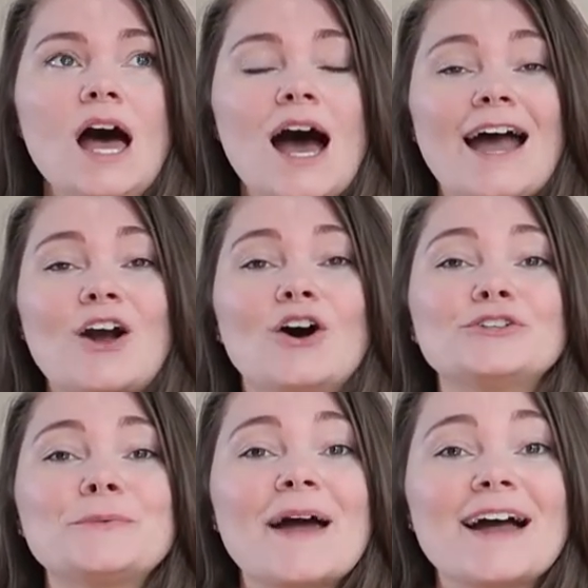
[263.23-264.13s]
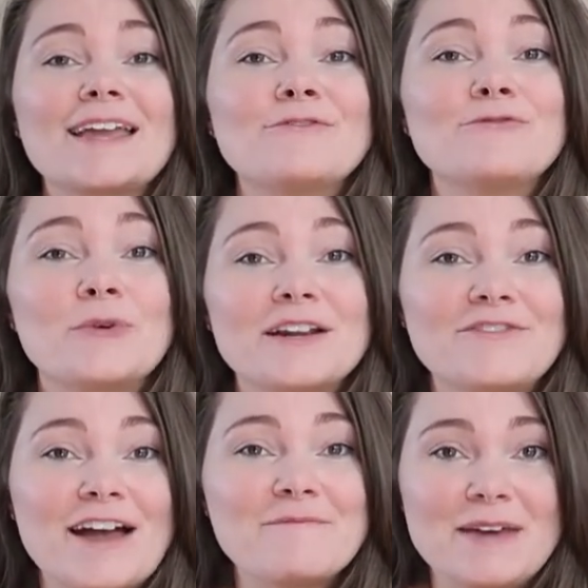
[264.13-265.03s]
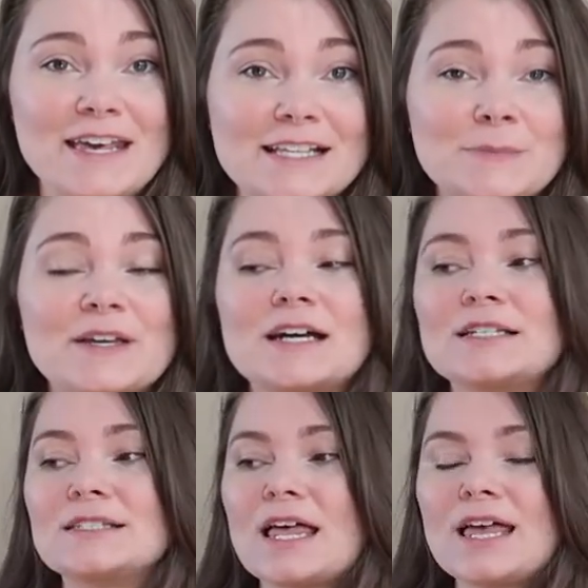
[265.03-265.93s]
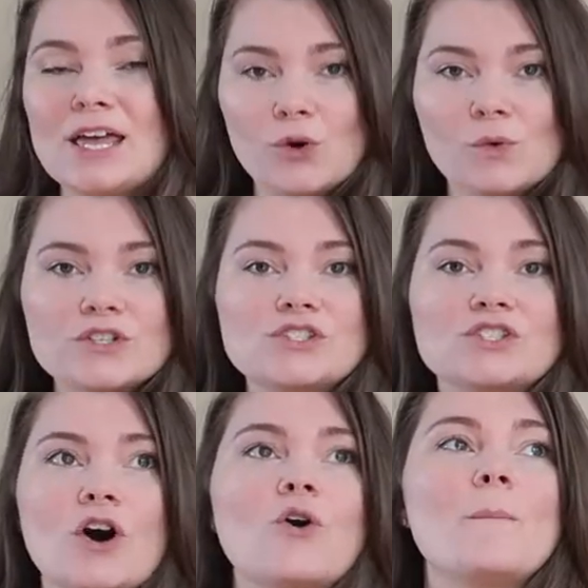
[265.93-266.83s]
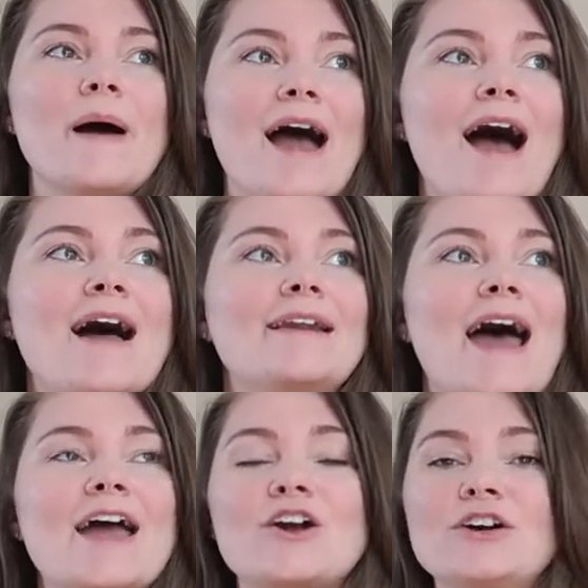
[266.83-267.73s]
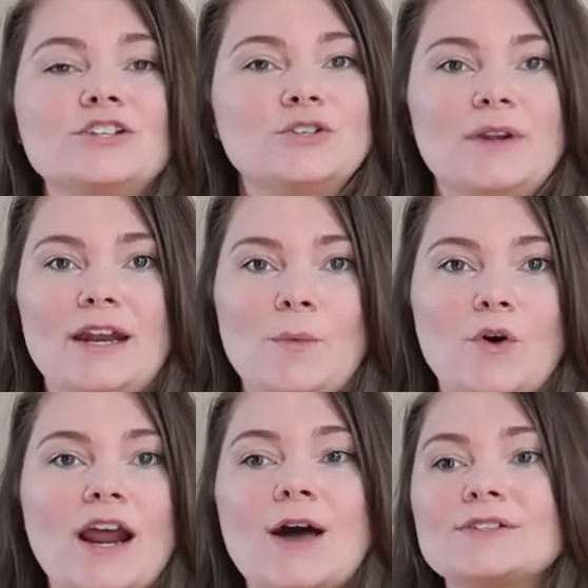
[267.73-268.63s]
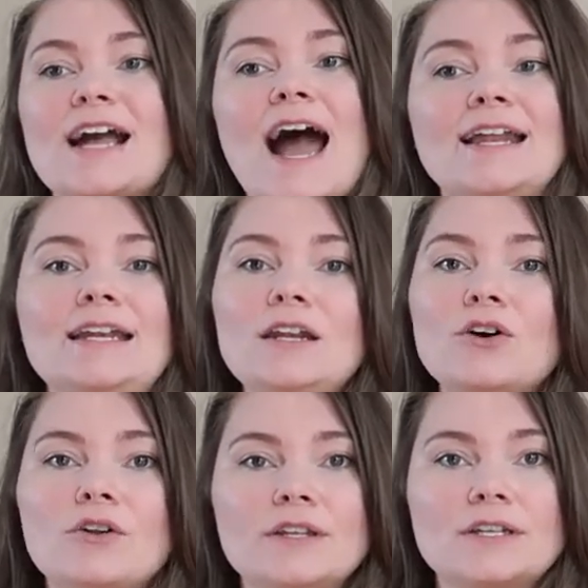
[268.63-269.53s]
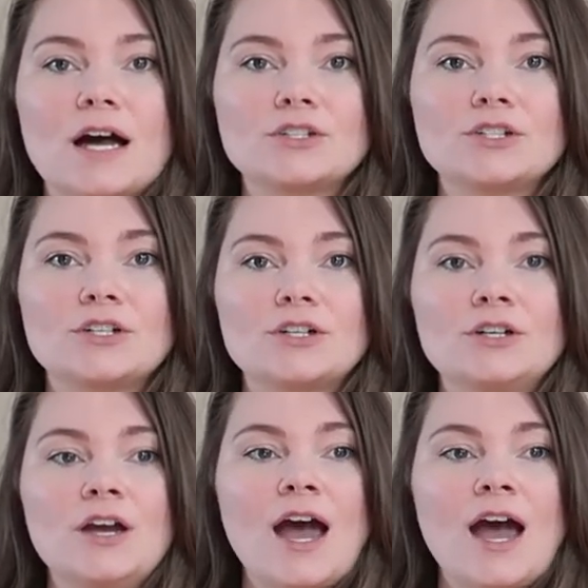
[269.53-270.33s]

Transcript: I called her back in 45 minutes because it was so bad I couldn't do it anymore. And I was like, I need to go to the doctor.